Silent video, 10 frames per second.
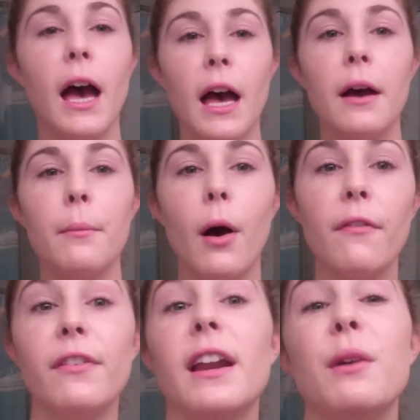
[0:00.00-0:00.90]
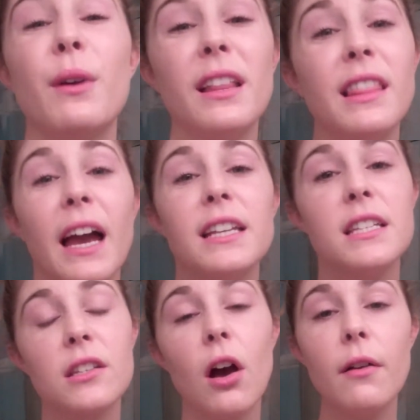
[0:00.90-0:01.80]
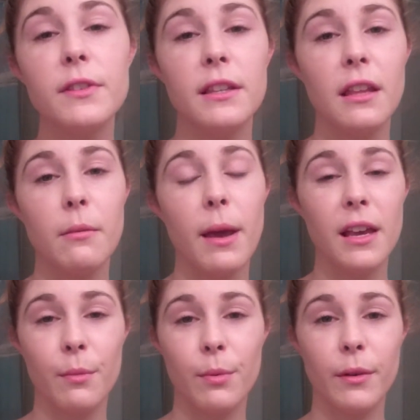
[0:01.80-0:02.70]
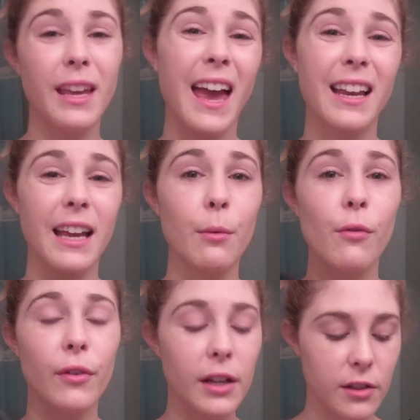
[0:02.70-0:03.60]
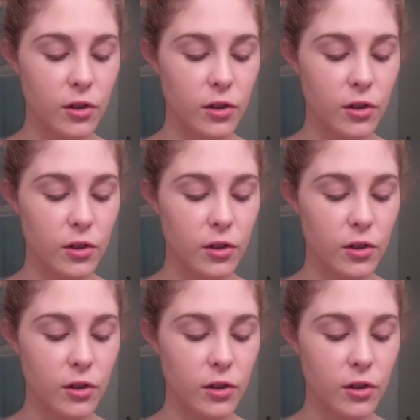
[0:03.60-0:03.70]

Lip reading: often I wear light scarves and then the makeup can come off on it,